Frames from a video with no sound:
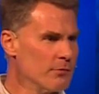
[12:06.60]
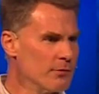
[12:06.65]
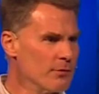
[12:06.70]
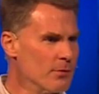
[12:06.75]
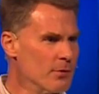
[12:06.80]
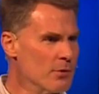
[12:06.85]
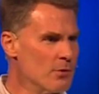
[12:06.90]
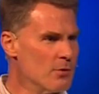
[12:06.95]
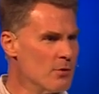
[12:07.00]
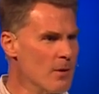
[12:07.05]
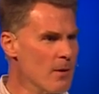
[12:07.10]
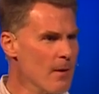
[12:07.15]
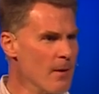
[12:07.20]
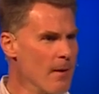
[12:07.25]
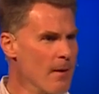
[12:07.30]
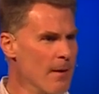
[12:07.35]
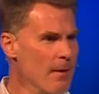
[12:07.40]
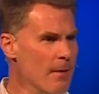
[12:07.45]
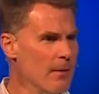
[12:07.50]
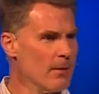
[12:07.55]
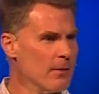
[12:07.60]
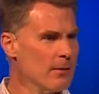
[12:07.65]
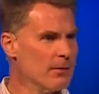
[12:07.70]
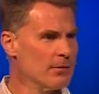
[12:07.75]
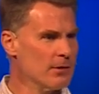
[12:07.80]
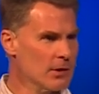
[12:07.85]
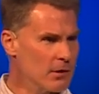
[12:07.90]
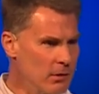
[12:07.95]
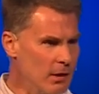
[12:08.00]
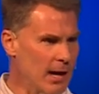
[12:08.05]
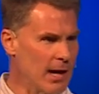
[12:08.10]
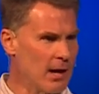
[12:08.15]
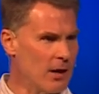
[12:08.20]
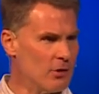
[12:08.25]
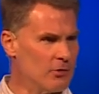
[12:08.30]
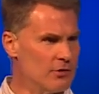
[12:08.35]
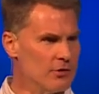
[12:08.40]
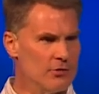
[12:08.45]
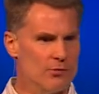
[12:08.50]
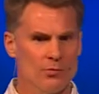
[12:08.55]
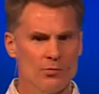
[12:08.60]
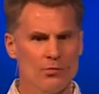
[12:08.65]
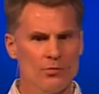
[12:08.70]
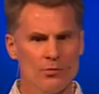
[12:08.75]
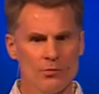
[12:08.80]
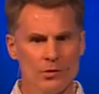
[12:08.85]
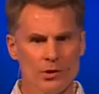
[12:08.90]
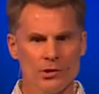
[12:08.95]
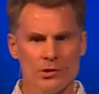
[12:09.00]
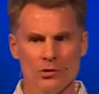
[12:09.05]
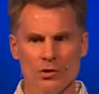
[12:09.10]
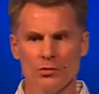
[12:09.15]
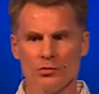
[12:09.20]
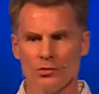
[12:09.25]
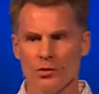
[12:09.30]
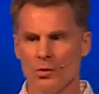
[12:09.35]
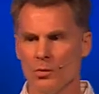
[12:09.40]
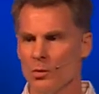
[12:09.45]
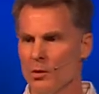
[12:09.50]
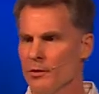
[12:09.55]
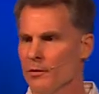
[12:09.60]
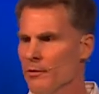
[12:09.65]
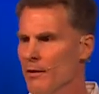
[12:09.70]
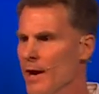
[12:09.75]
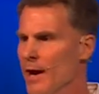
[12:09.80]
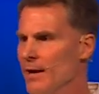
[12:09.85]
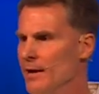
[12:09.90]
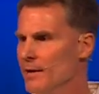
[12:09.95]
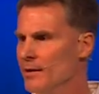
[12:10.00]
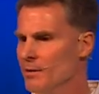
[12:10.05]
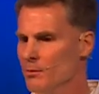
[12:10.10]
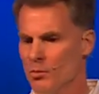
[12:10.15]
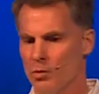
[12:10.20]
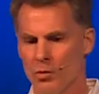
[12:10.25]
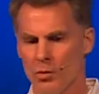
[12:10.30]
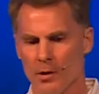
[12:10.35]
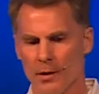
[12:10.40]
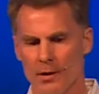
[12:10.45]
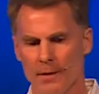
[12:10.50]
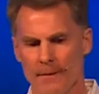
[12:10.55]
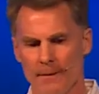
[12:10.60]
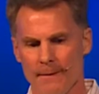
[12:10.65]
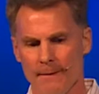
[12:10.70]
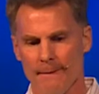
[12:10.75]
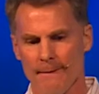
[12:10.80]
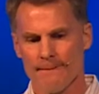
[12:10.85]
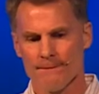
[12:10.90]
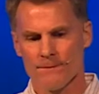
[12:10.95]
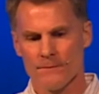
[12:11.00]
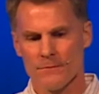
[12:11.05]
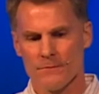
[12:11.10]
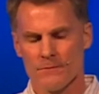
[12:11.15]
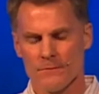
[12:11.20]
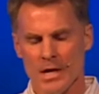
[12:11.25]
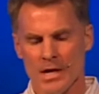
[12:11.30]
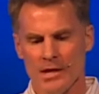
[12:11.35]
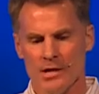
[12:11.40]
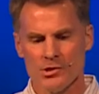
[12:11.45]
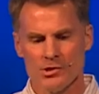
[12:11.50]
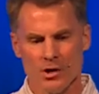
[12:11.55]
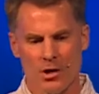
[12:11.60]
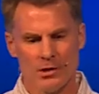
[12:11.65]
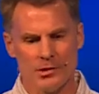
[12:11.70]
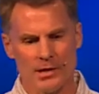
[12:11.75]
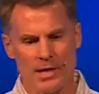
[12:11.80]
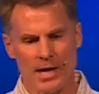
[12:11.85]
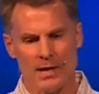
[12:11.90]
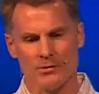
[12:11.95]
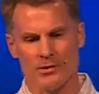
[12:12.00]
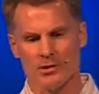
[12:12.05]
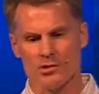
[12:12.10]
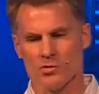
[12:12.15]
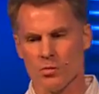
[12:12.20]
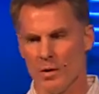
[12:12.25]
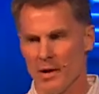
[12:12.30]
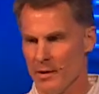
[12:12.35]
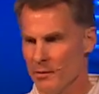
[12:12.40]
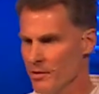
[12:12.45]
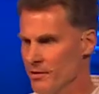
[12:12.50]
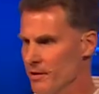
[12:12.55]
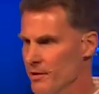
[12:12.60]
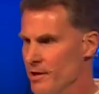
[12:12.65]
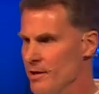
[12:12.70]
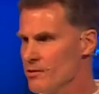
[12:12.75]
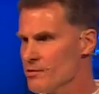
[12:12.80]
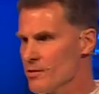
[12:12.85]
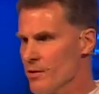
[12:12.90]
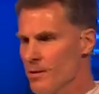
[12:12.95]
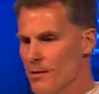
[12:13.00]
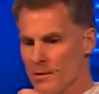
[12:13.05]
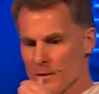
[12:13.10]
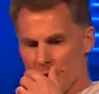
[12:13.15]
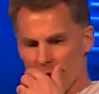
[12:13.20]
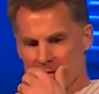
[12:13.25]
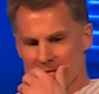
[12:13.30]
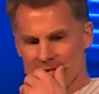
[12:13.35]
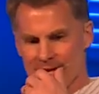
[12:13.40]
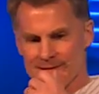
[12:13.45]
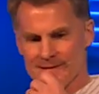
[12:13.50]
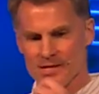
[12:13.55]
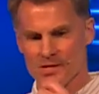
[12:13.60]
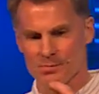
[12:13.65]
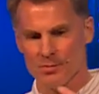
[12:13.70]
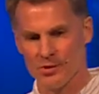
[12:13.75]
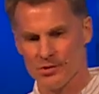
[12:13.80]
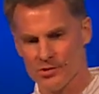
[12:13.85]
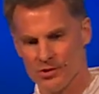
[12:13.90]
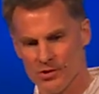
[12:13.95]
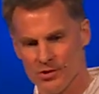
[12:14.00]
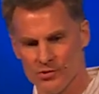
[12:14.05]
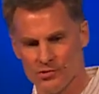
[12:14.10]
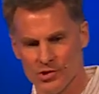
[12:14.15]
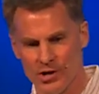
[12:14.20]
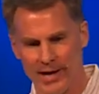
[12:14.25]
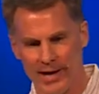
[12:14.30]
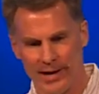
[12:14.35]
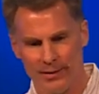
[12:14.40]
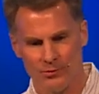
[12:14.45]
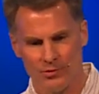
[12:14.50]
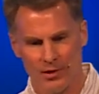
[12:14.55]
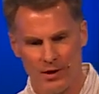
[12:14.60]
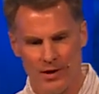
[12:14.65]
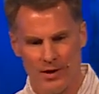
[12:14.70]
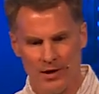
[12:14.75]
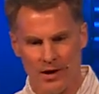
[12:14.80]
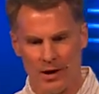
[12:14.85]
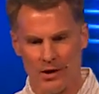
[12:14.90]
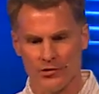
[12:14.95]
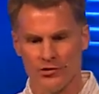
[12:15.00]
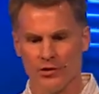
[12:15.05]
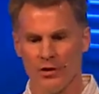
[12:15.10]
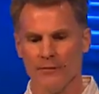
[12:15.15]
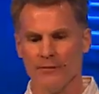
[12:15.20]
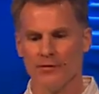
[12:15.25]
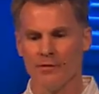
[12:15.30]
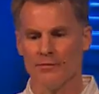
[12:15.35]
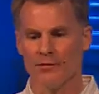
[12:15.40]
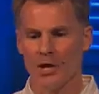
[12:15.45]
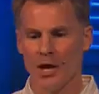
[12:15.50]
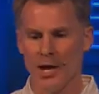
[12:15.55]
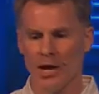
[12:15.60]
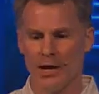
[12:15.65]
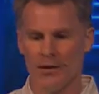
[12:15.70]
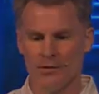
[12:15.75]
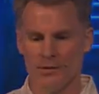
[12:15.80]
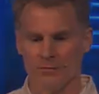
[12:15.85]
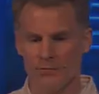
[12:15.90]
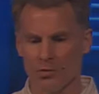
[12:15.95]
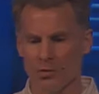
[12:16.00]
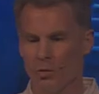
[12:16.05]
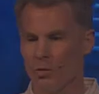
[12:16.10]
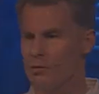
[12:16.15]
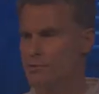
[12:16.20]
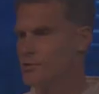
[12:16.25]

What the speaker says: through the clouds and really don't know where they're at anymore. He starts it out this way with an intro. A lot of times these books do. James, a servant of God and of the Lord